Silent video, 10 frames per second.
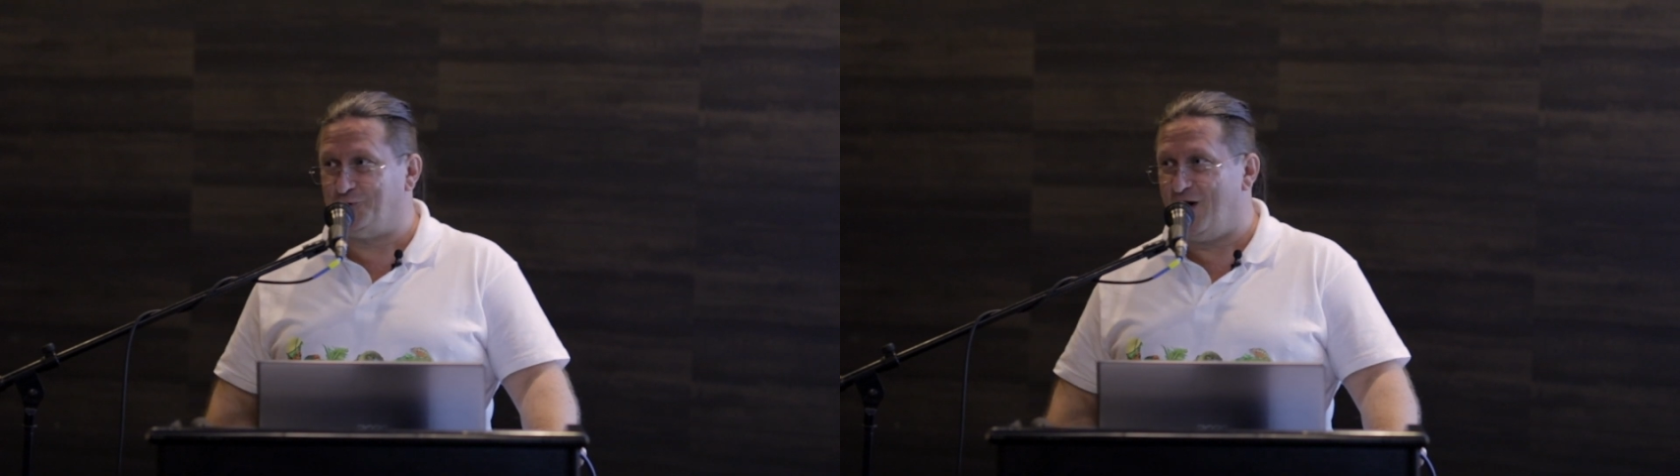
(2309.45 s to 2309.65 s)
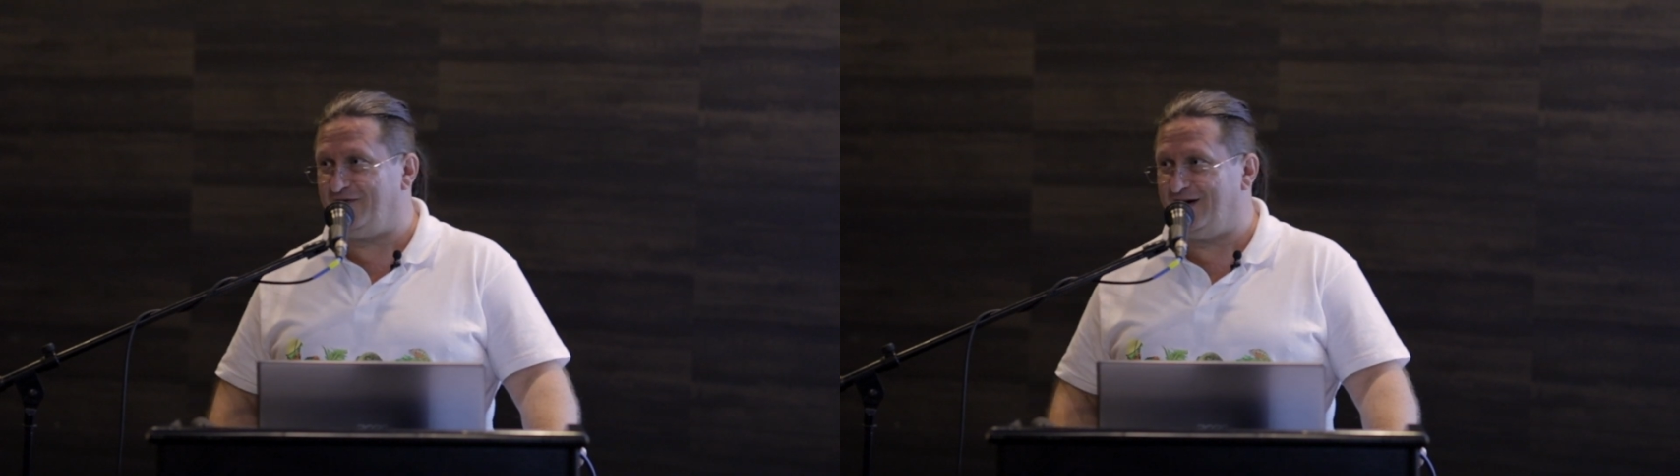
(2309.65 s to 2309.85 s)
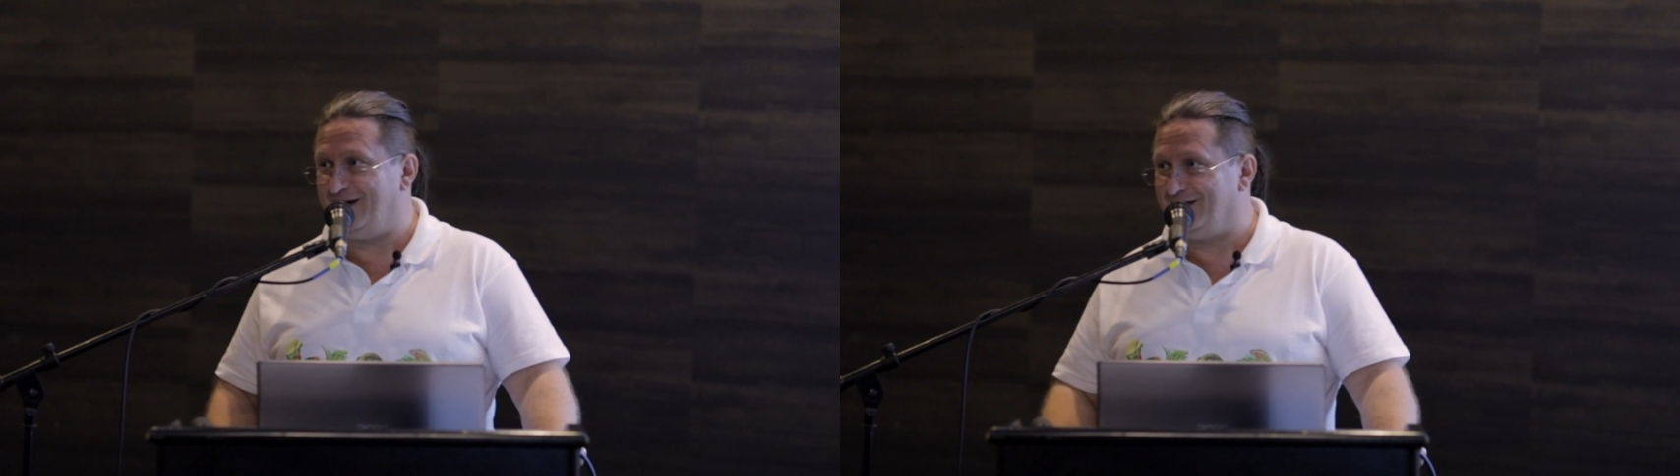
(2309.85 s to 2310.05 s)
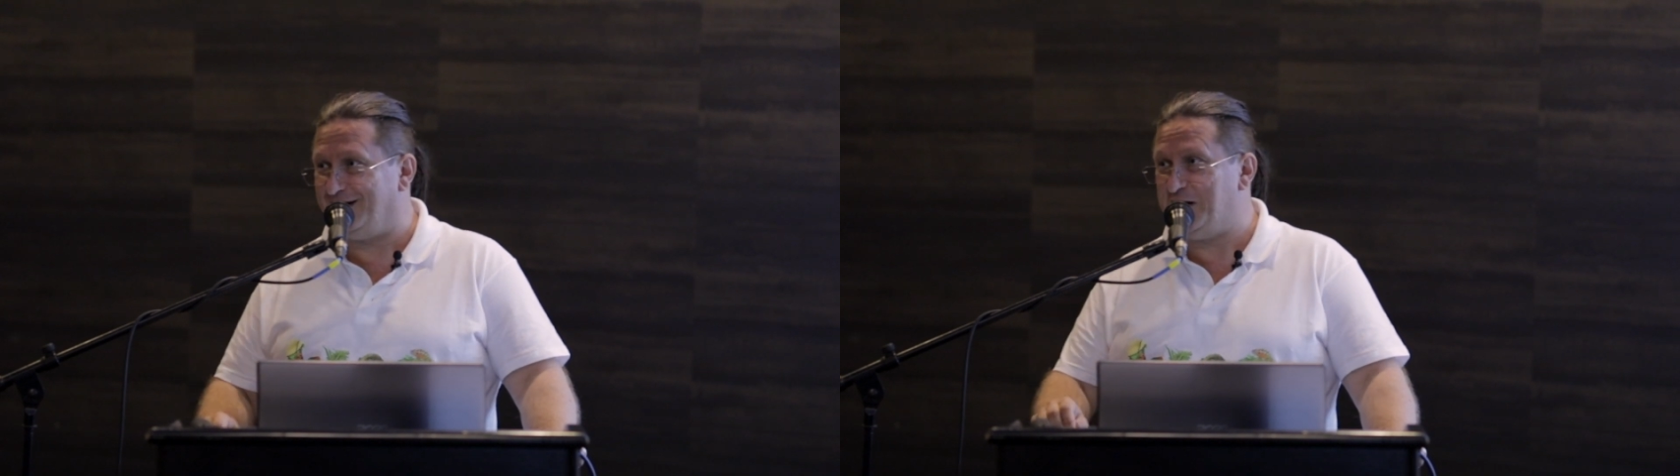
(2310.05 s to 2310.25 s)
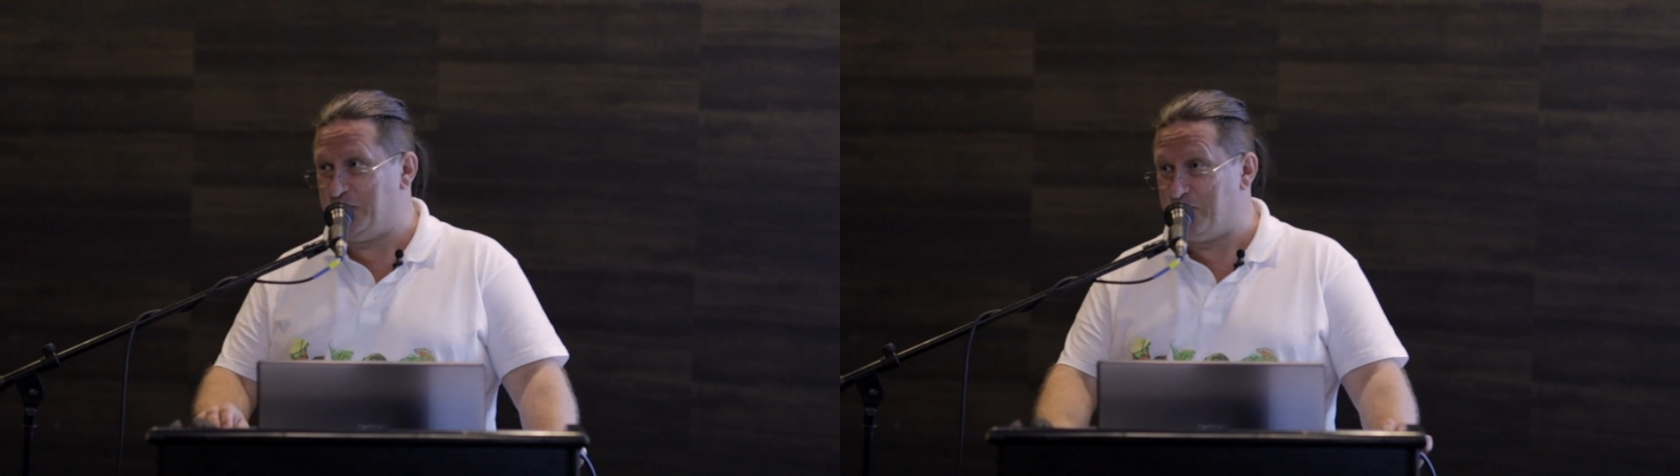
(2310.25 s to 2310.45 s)
too heavy
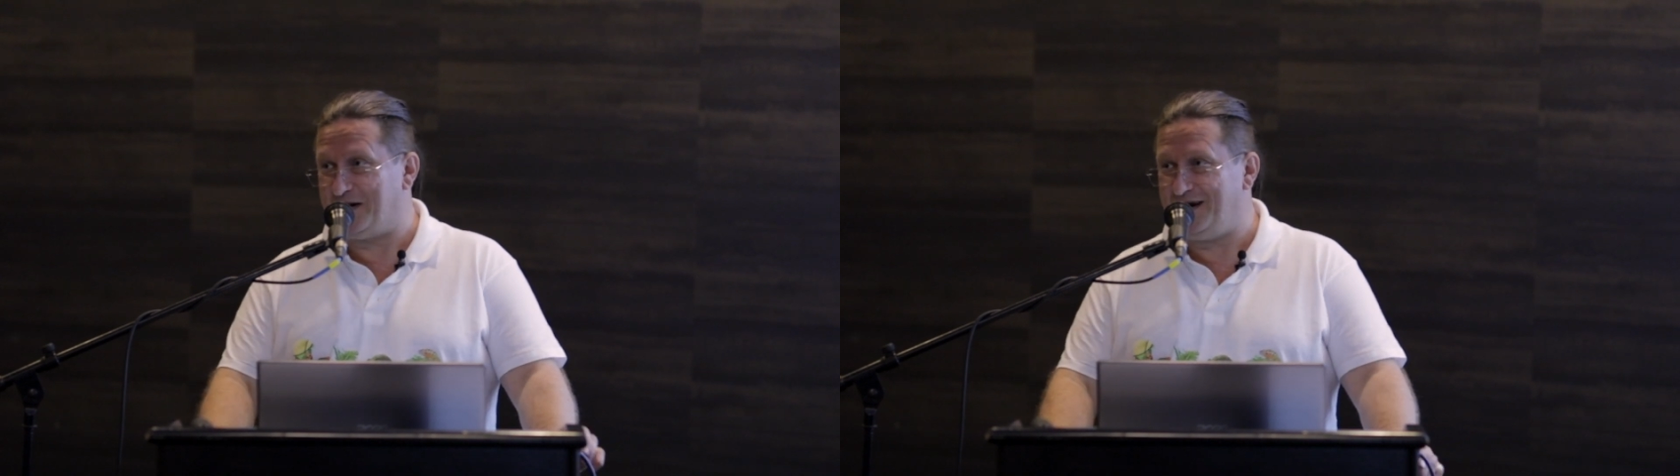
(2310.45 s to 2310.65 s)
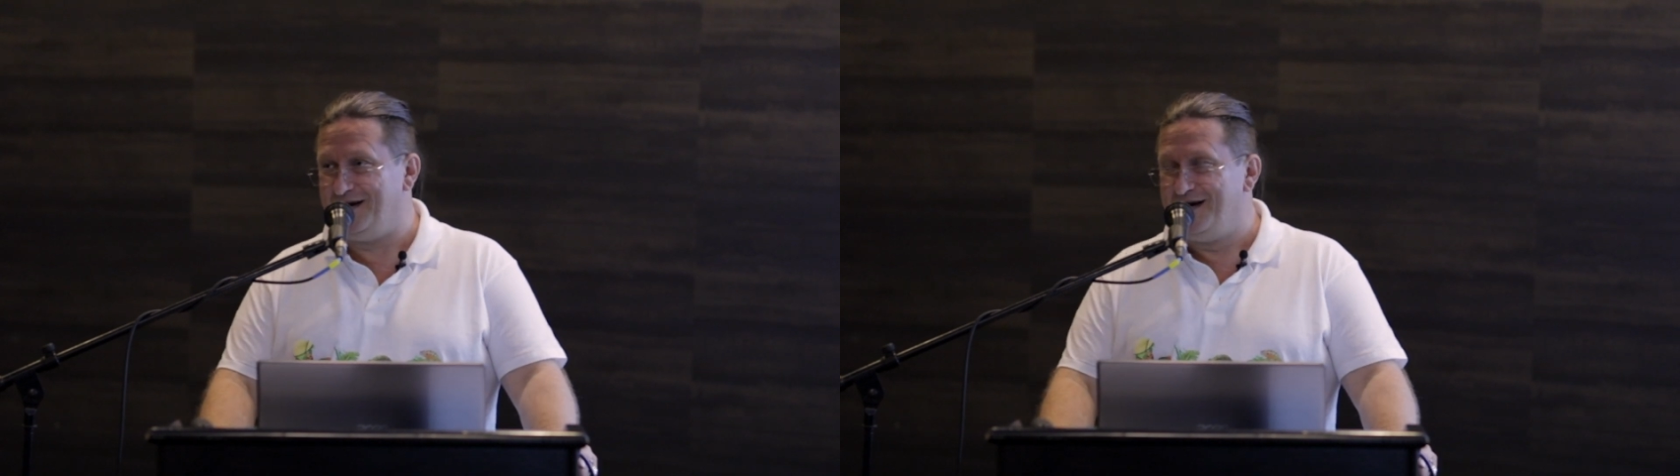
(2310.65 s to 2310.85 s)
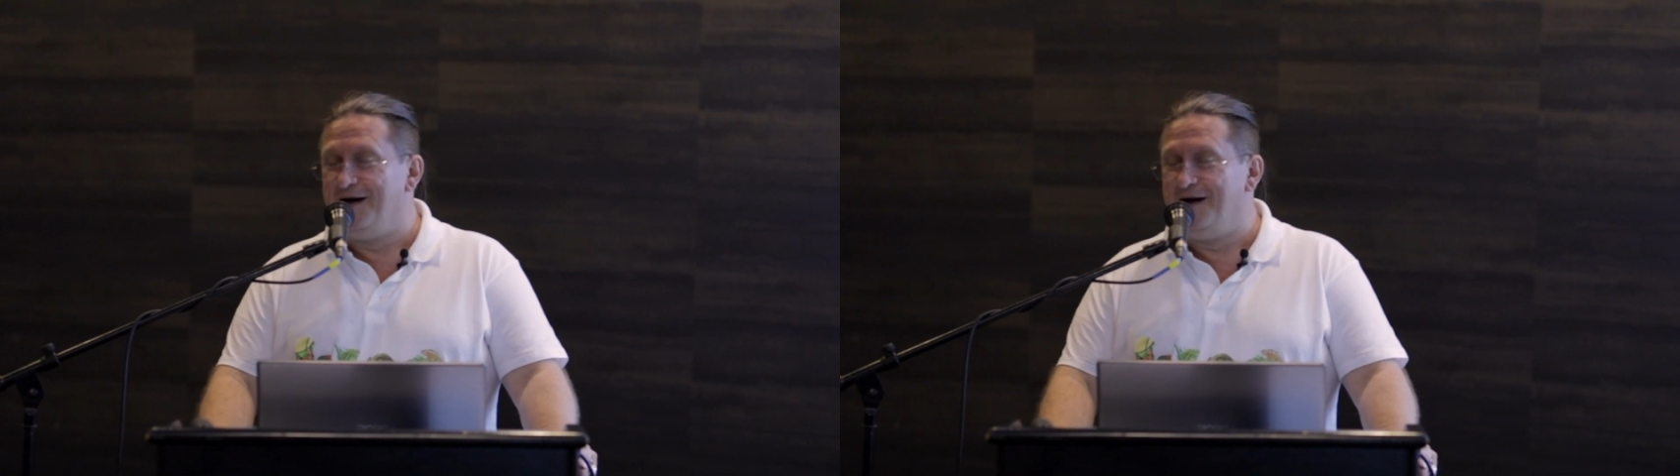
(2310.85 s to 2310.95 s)
in money.